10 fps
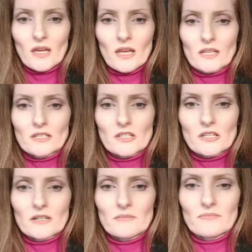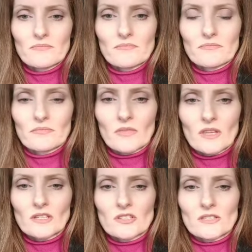And then
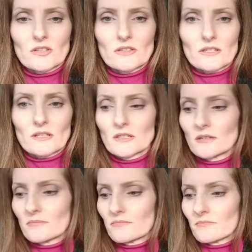it just turns clear.